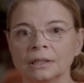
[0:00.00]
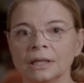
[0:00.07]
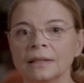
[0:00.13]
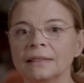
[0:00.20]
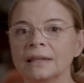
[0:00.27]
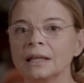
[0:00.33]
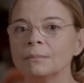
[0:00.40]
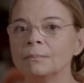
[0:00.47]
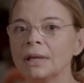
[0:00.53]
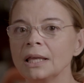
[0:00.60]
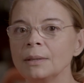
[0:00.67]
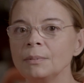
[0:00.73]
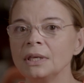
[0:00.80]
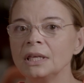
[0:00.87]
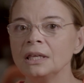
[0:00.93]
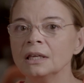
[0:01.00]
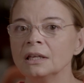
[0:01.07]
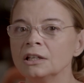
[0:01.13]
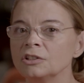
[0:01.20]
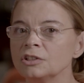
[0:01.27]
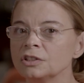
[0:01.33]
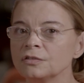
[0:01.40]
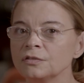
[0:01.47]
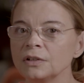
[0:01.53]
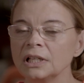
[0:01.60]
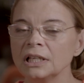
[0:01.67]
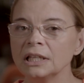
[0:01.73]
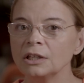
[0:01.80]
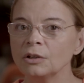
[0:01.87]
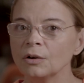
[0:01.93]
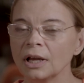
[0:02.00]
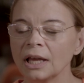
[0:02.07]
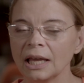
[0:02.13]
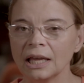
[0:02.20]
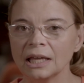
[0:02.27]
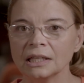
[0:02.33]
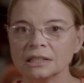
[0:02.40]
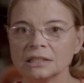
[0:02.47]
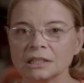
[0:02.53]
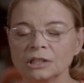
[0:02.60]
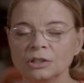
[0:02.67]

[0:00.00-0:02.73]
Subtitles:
And then maybe just feeling your hands